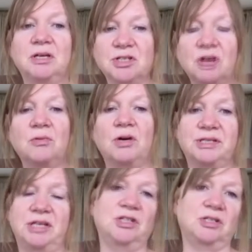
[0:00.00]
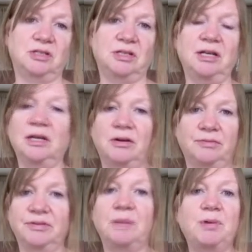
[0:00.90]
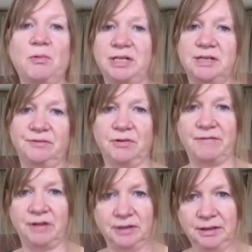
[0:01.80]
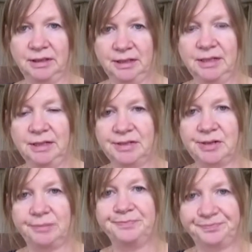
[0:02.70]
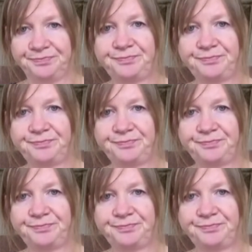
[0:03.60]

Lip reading: because otherwise they just, they'd be waiting forever. So.